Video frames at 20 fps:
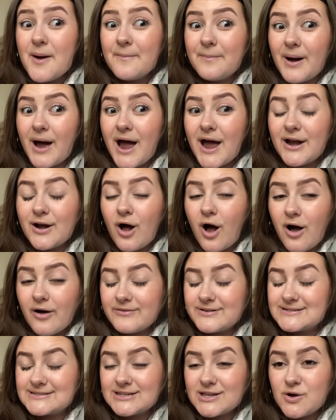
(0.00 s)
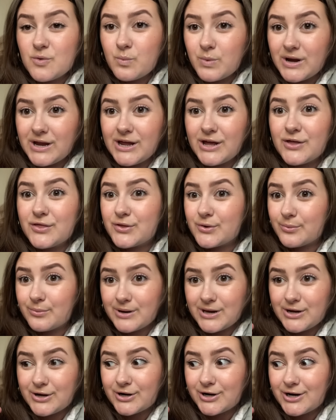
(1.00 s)
but obviously we, the
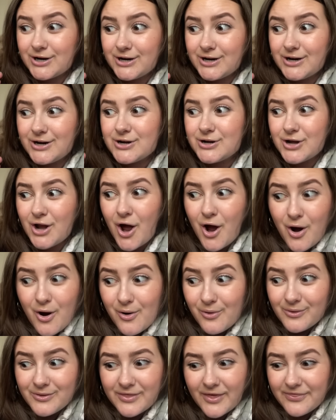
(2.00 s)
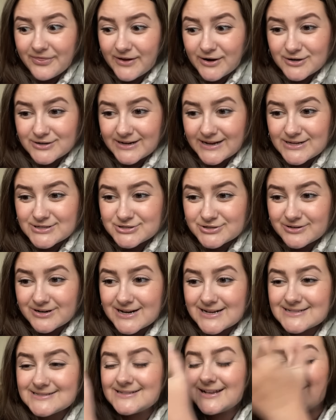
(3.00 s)
reader, know that they are
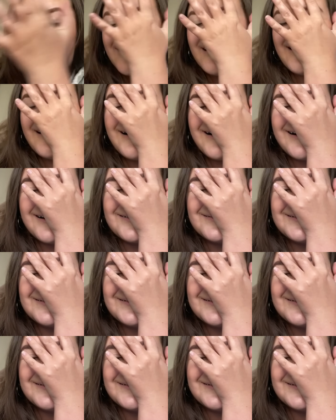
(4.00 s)
dangerous. Oh